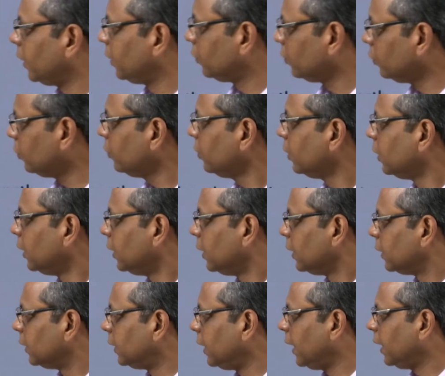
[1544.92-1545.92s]
2,
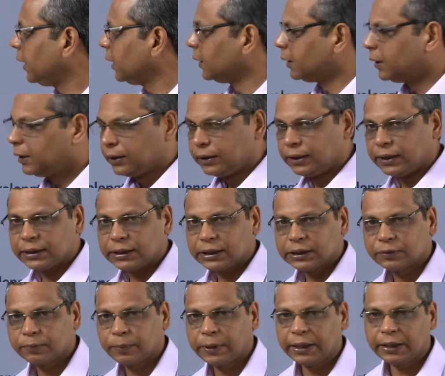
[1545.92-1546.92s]
then there is a
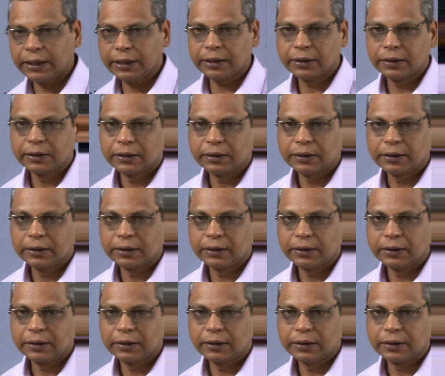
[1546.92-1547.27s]
splitting,